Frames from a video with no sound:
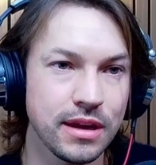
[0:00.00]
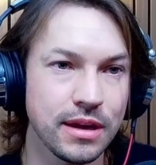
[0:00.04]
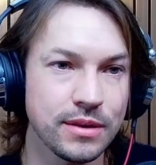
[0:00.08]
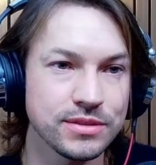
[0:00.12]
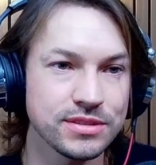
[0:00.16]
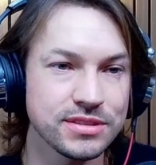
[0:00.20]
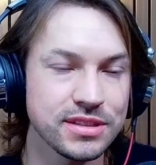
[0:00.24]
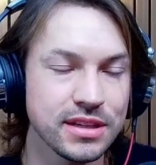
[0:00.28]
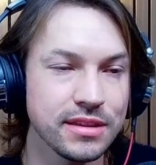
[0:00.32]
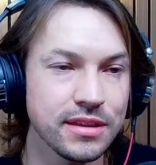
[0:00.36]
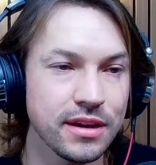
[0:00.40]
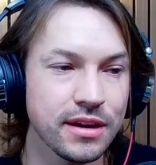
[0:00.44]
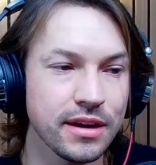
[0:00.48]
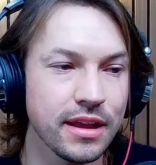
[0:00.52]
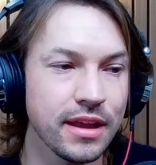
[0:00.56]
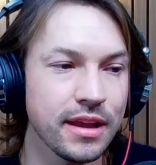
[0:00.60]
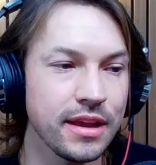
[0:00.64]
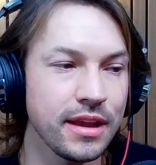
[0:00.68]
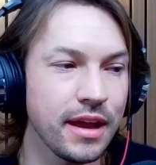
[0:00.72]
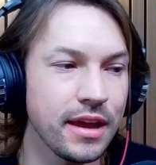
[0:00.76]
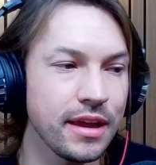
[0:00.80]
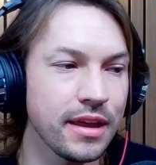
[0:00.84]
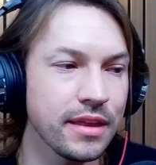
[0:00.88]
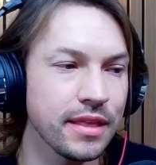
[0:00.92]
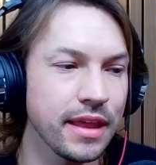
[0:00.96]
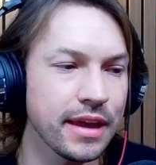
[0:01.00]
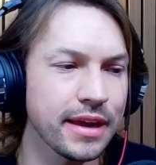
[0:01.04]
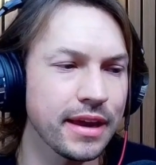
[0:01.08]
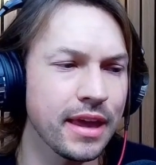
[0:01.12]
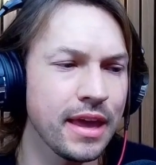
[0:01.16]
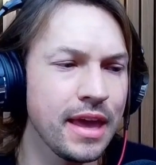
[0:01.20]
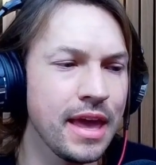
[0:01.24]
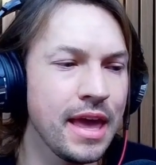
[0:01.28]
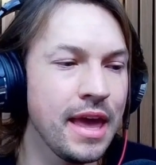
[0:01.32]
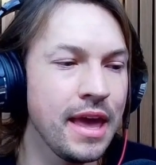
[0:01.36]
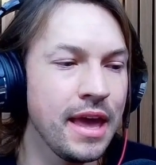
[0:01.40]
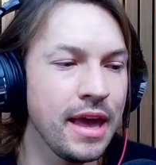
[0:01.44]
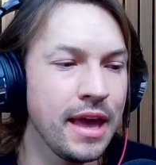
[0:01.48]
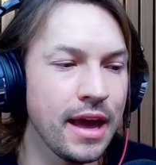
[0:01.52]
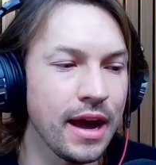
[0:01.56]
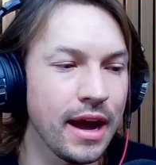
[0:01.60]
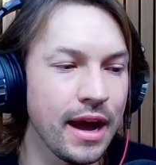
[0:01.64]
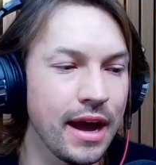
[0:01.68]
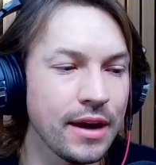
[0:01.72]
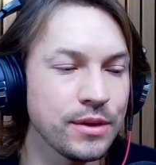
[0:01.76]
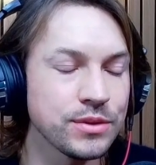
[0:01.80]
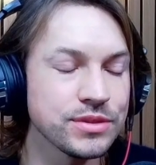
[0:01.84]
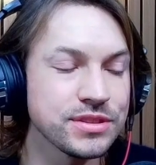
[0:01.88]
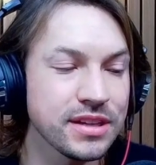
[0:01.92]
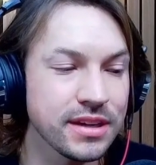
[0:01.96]
I was sitting there and
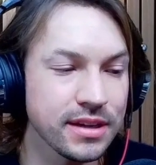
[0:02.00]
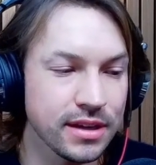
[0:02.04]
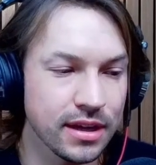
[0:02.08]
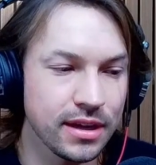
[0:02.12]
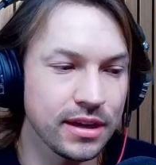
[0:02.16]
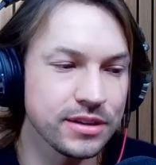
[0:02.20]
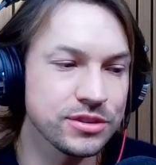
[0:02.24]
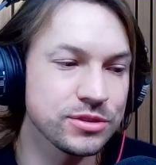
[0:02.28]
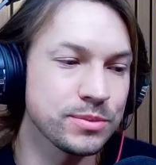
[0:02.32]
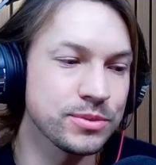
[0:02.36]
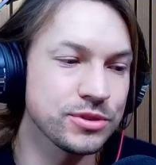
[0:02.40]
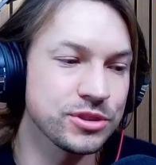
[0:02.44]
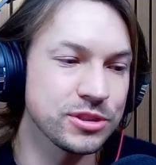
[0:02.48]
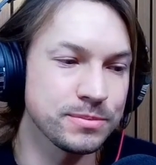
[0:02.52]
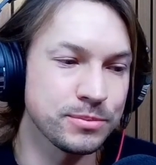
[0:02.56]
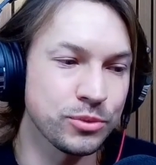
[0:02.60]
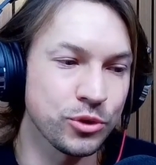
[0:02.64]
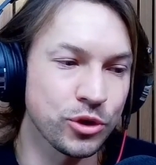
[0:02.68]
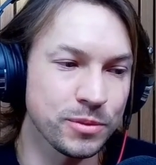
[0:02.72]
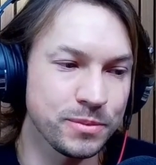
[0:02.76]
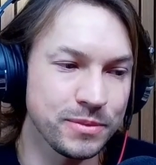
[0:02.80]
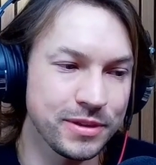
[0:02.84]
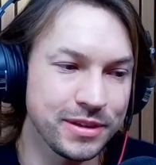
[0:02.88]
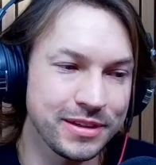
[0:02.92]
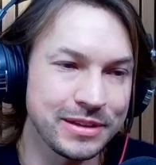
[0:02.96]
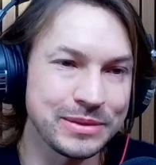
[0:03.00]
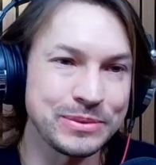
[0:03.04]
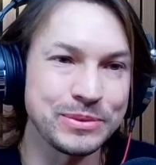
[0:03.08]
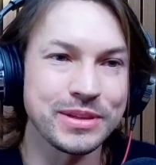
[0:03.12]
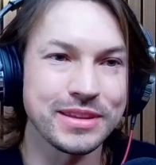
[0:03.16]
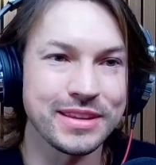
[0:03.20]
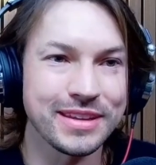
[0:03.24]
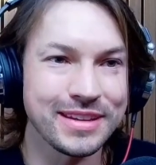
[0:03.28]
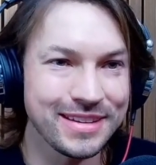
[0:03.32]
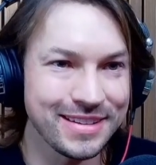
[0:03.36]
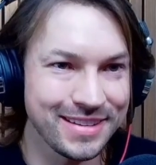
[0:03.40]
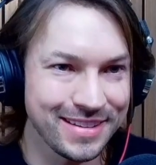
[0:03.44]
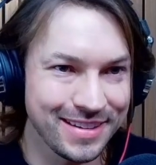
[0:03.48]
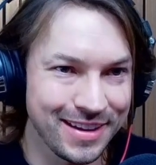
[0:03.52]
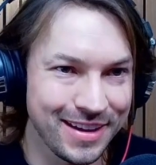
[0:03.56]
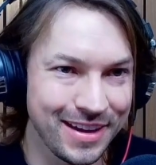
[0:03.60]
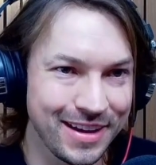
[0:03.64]
I was in a customer support meeting with an